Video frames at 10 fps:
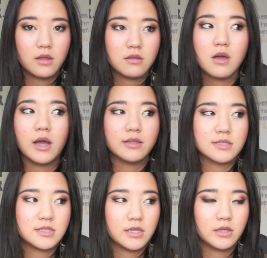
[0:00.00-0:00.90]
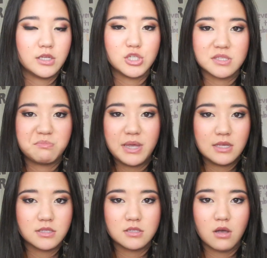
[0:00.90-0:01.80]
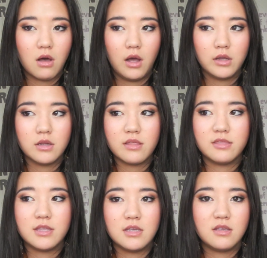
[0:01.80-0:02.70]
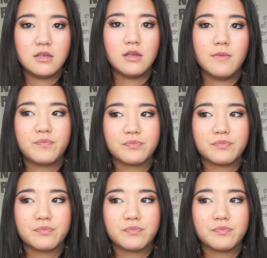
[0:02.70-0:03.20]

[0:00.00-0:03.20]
not necessarily just based on the